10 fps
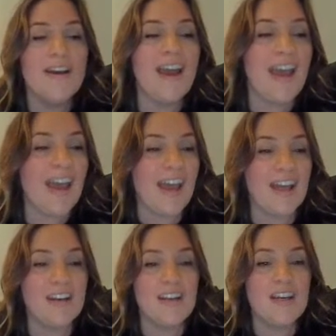
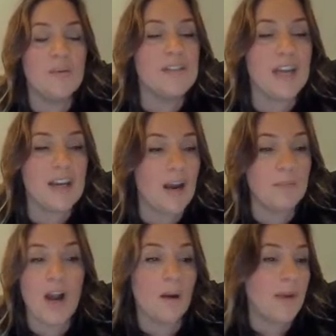And he was like, I'm
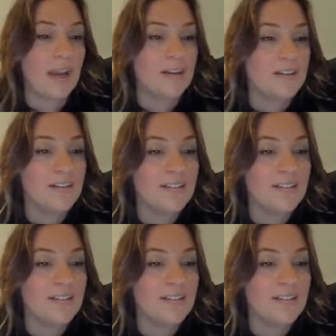coming,